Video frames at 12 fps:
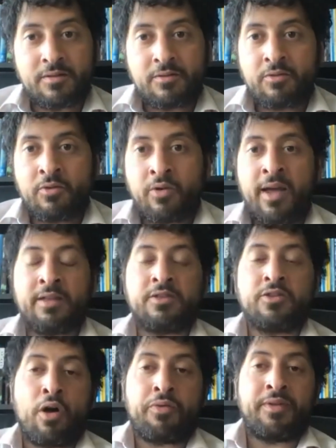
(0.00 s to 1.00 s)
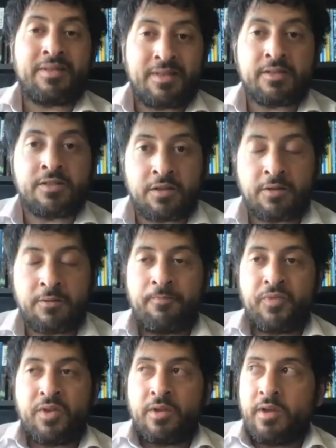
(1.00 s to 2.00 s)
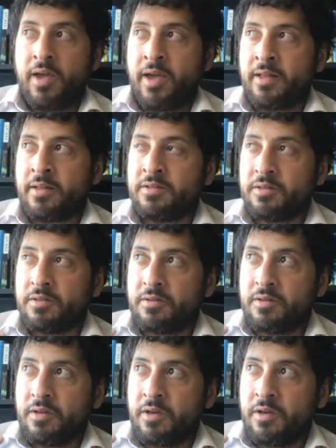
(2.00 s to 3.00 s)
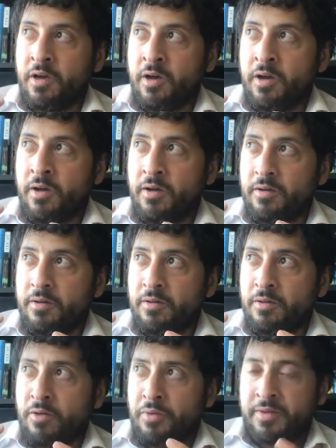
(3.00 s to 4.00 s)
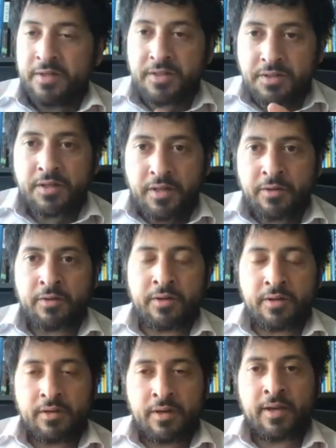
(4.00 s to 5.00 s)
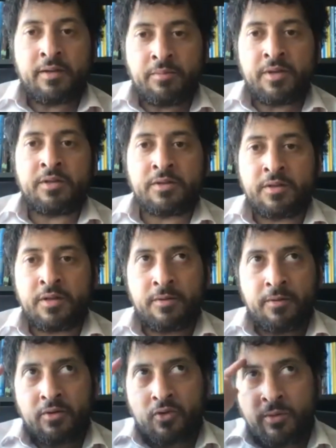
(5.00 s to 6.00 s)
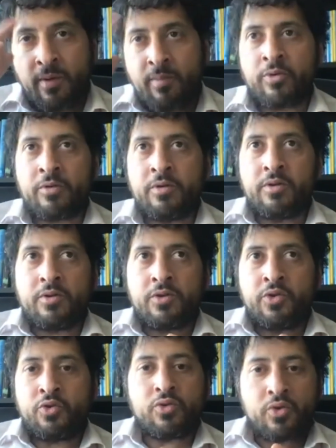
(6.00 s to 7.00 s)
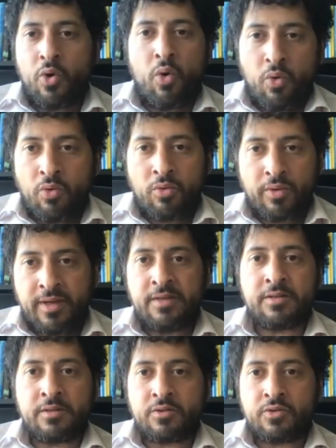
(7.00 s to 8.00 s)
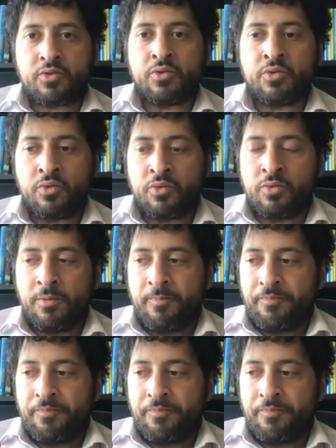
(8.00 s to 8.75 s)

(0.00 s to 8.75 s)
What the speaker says: right? And it's authenticity. And uh, authenticity here again means that, remember, your goal isn't to,